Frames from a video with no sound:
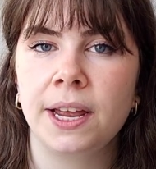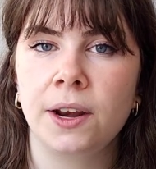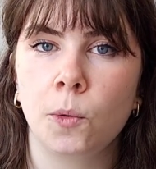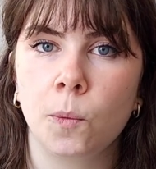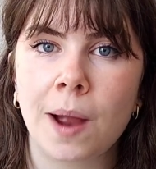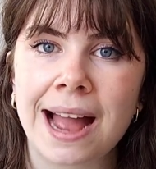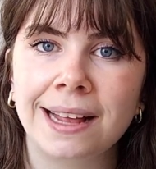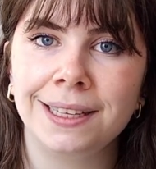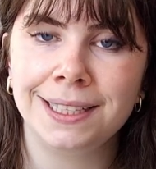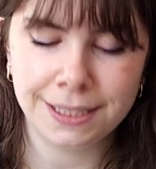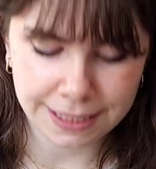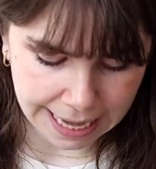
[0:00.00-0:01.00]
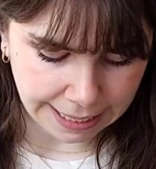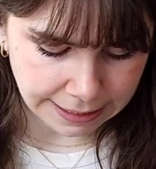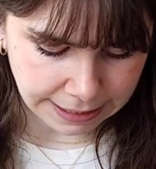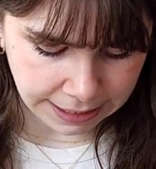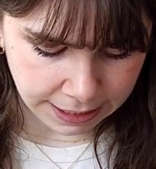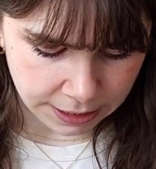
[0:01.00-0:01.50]
in a raglan
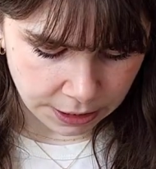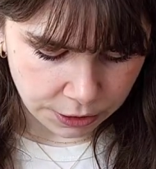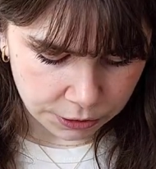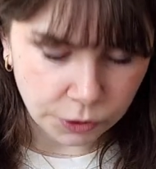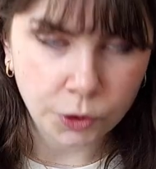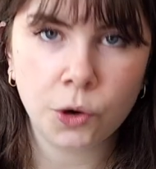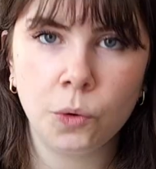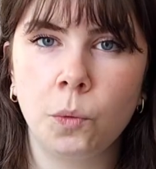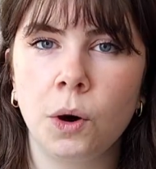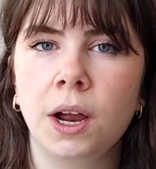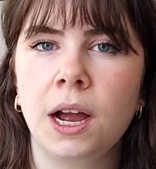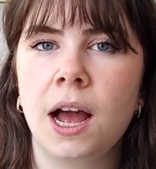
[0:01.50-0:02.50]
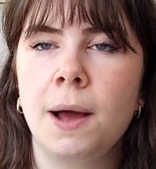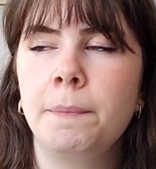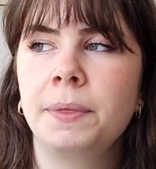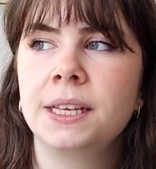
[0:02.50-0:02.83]
technique, so you work up